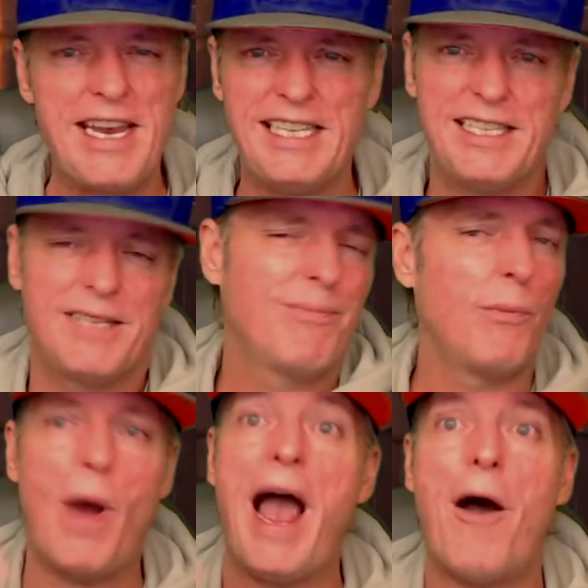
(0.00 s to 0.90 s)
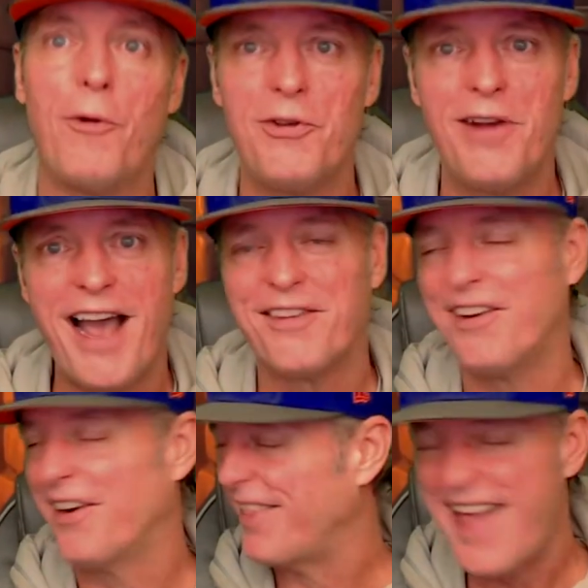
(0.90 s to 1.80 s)
Priest. Wow, you
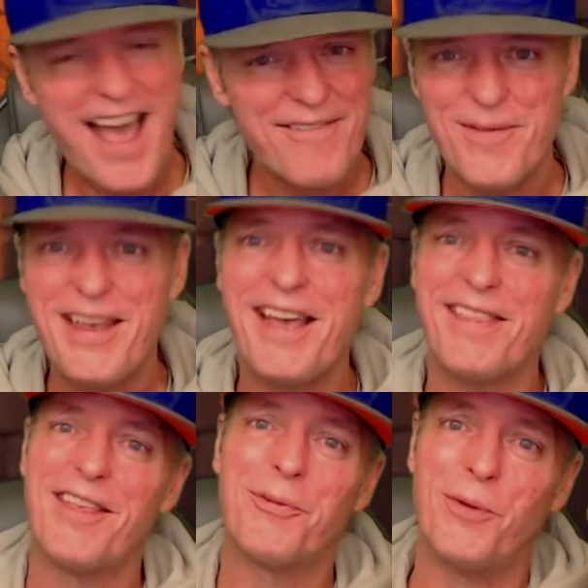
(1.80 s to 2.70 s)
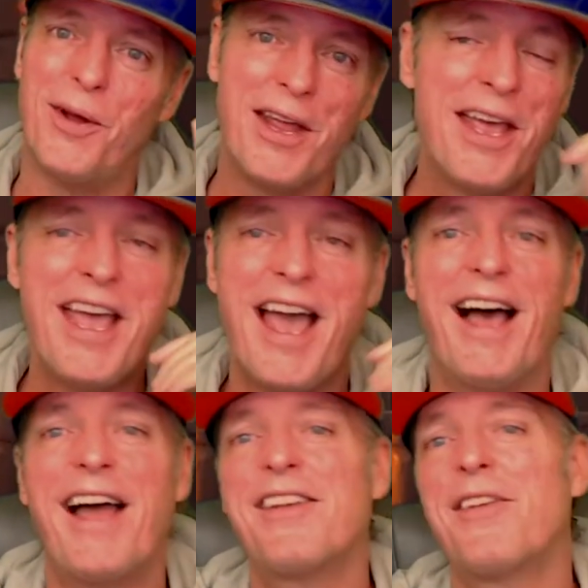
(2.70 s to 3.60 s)
guys are going to laugh at me at this one.
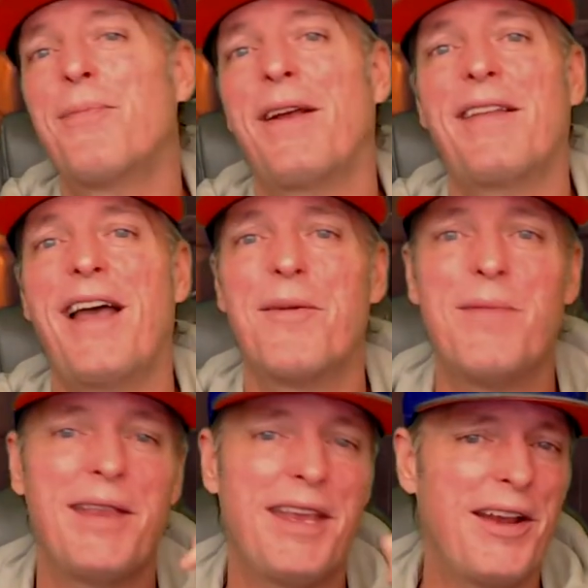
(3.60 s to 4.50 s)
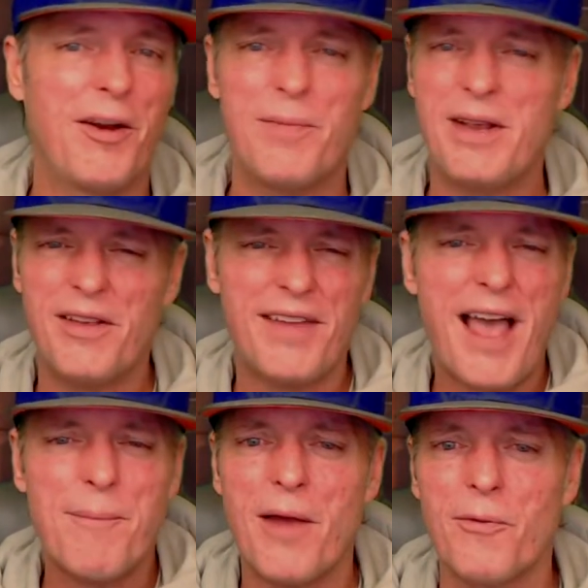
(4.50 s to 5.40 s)
I just picked out a minion here because
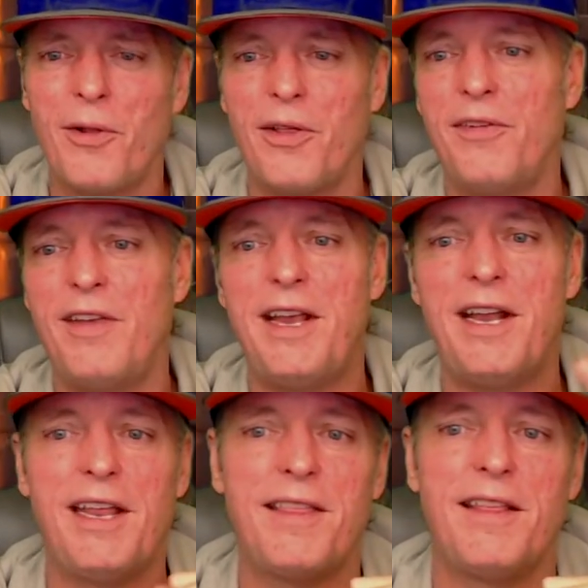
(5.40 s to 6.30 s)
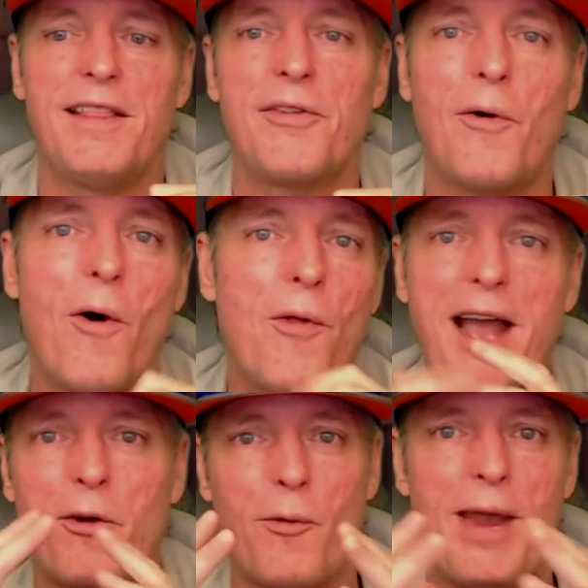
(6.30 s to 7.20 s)
I'm not really seeing anything that's all
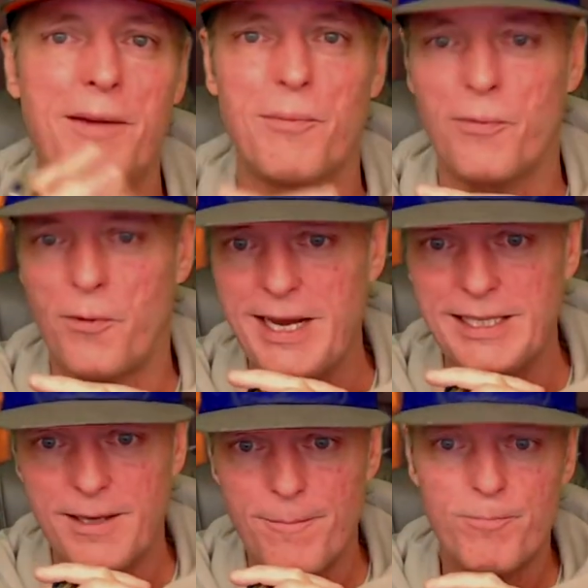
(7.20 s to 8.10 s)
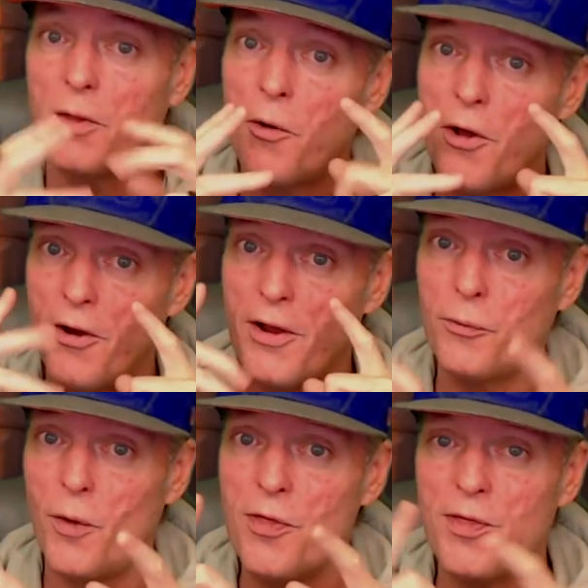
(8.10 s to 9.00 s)
that great in Priest. Though there
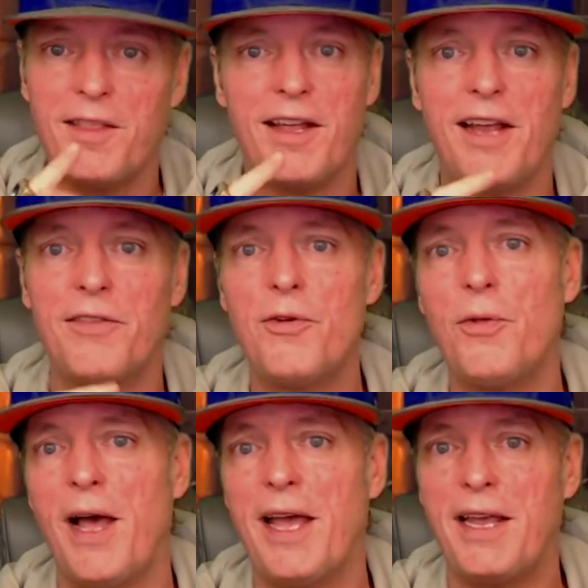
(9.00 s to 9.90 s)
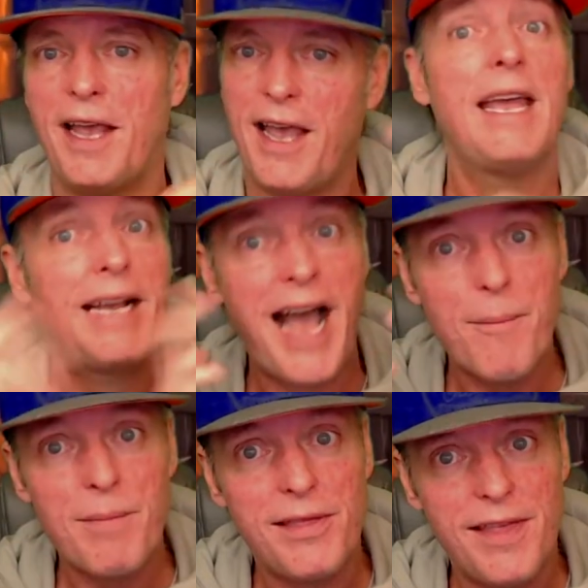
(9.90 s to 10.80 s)
is one thing that I do like. It
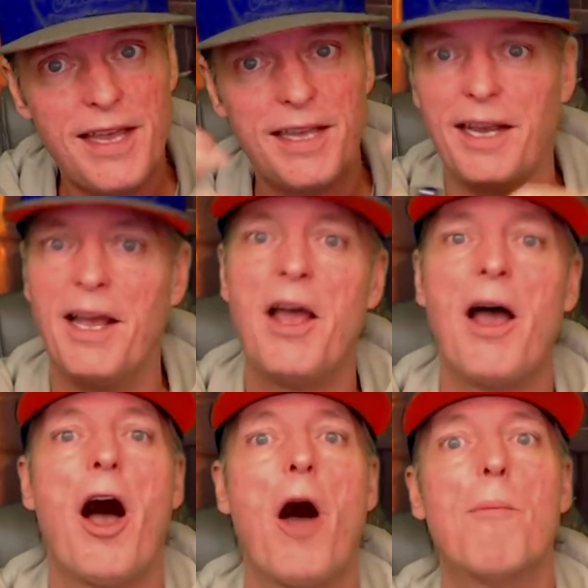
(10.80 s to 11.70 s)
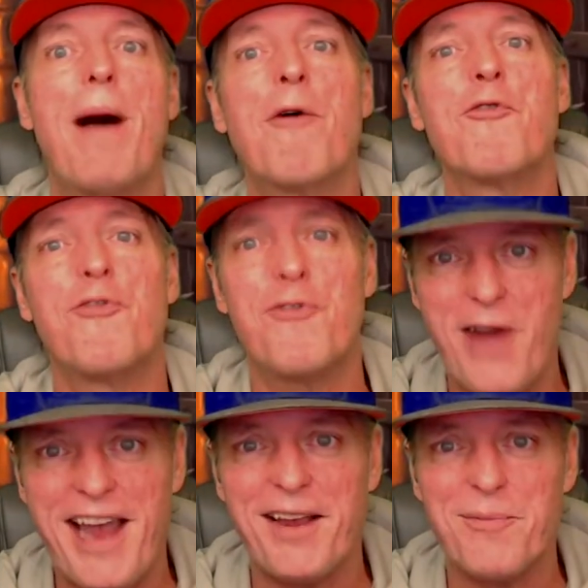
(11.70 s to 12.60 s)
got me thinking about
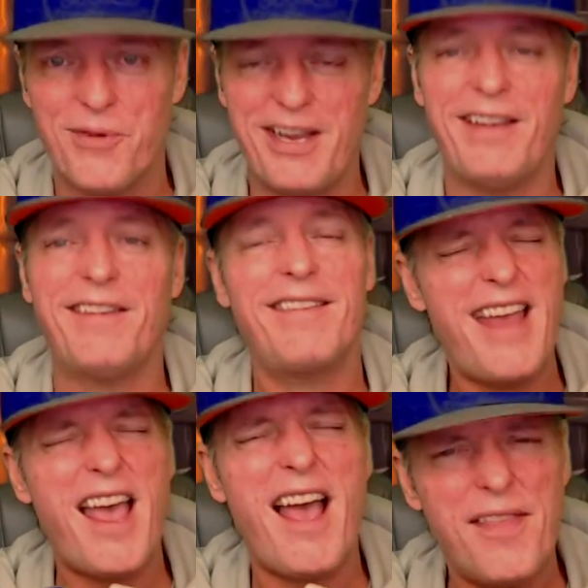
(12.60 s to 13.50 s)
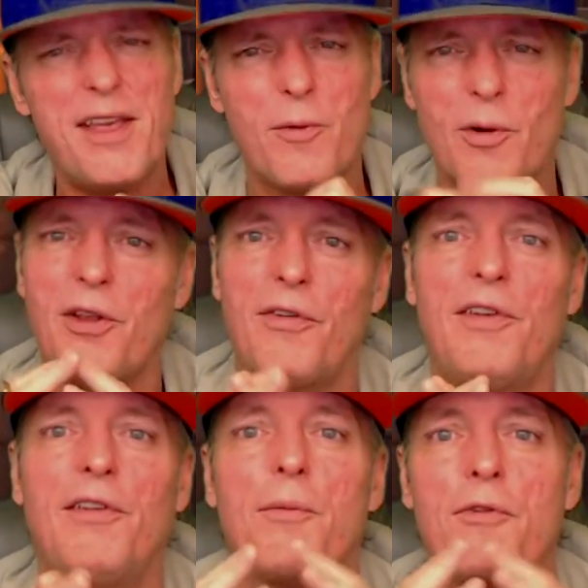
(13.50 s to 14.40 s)
Dragon Priest. Yeah, I think we're going to
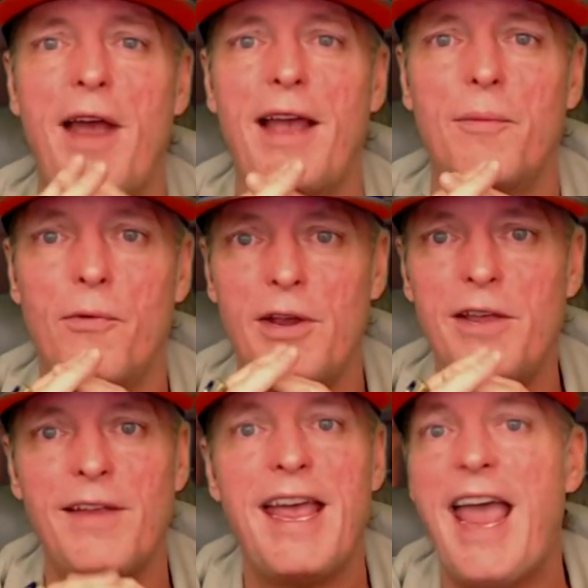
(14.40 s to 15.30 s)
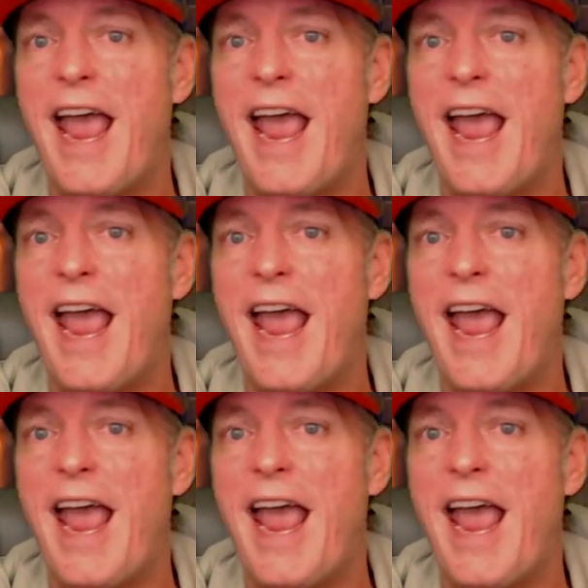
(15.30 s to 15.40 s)
see some Dragon Priest.